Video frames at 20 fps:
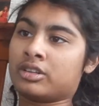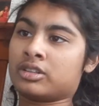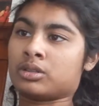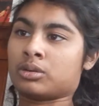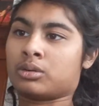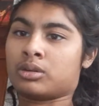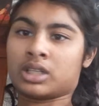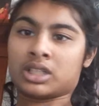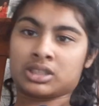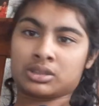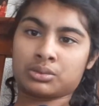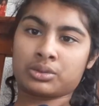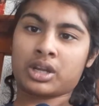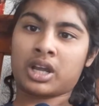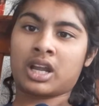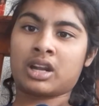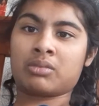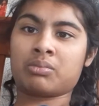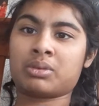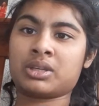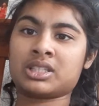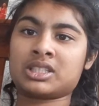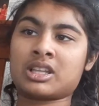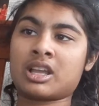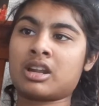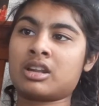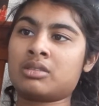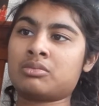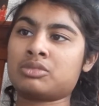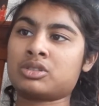toys were kind of pissed
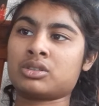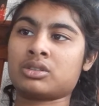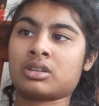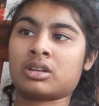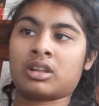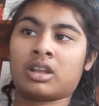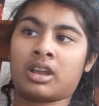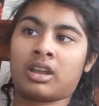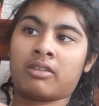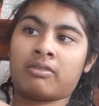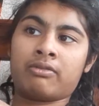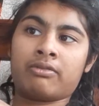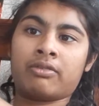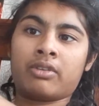at him, so they're like,